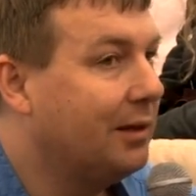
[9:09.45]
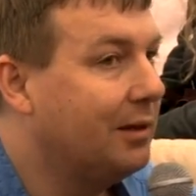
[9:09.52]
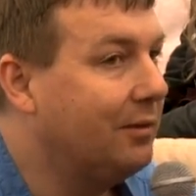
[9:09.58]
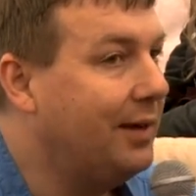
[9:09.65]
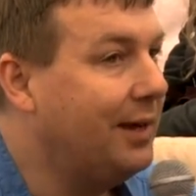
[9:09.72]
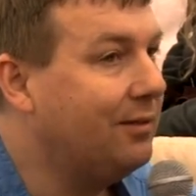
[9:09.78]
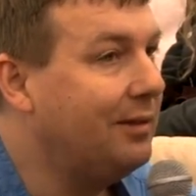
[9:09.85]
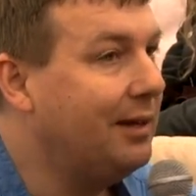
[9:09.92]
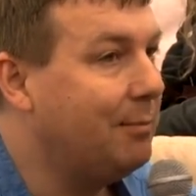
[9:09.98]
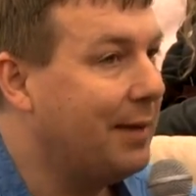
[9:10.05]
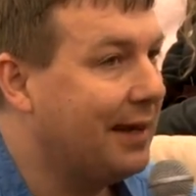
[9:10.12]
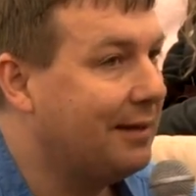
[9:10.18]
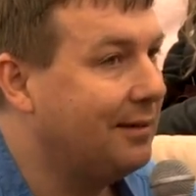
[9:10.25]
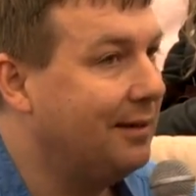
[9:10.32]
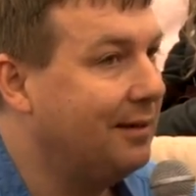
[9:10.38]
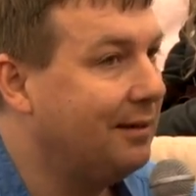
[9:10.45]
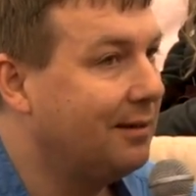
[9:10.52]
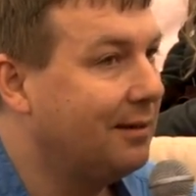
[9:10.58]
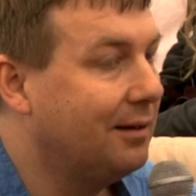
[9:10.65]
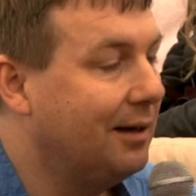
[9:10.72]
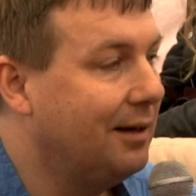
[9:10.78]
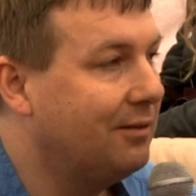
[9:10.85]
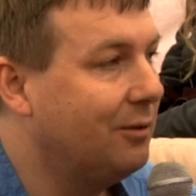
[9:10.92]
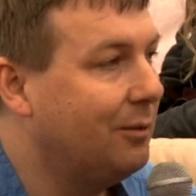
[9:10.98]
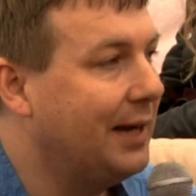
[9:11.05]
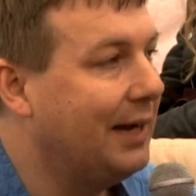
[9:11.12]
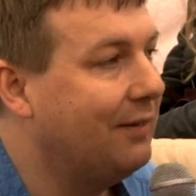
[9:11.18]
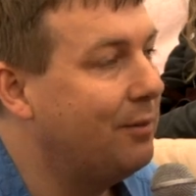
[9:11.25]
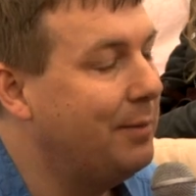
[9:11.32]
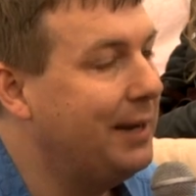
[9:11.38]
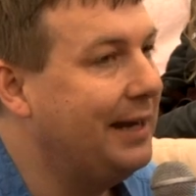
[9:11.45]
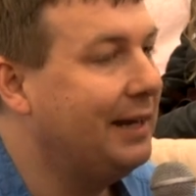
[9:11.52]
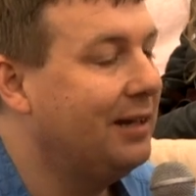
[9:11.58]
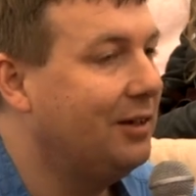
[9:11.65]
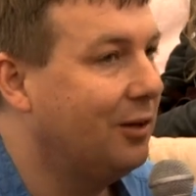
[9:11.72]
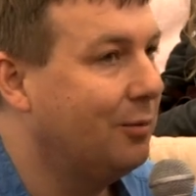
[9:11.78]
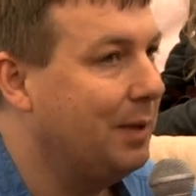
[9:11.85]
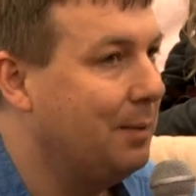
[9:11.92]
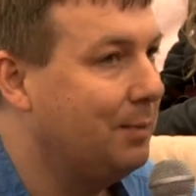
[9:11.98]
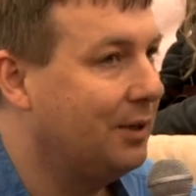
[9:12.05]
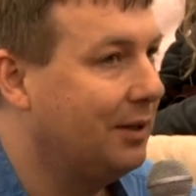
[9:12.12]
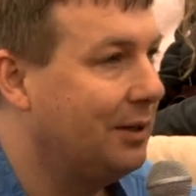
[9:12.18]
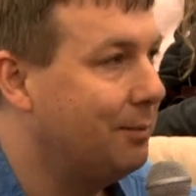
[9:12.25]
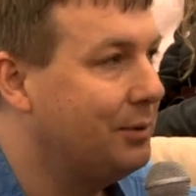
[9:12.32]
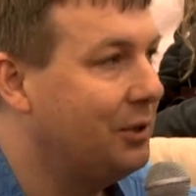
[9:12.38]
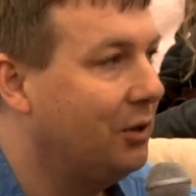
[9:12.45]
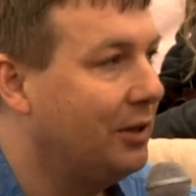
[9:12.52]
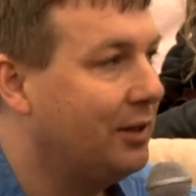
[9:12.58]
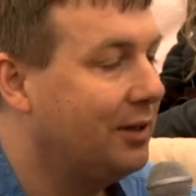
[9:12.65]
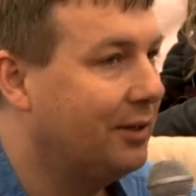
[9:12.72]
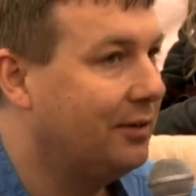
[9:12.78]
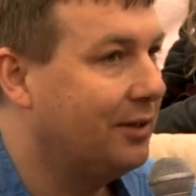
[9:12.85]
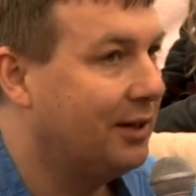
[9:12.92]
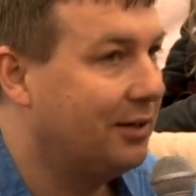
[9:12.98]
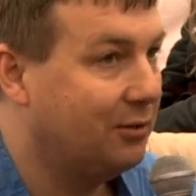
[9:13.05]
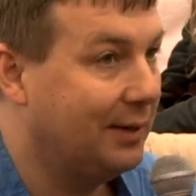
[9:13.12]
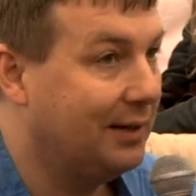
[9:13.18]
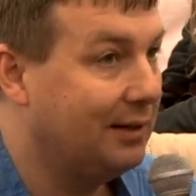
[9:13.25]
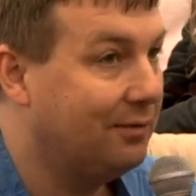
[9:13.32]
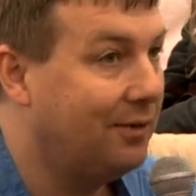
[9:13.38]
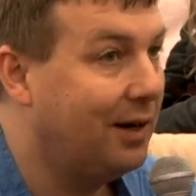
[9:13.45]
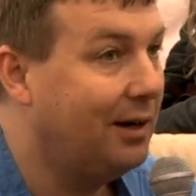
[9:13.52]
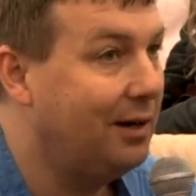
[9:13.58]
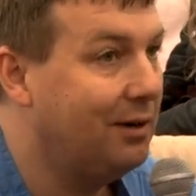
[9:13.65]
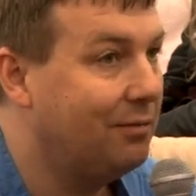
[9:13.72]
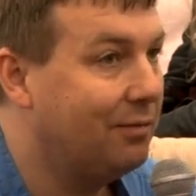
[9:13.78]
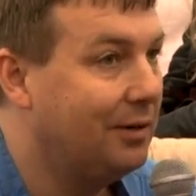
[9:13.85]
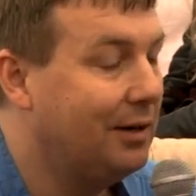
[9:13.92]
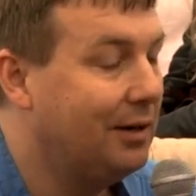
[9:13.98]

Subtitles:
The reason it matters is that we have 1 million young people unemployed under 25.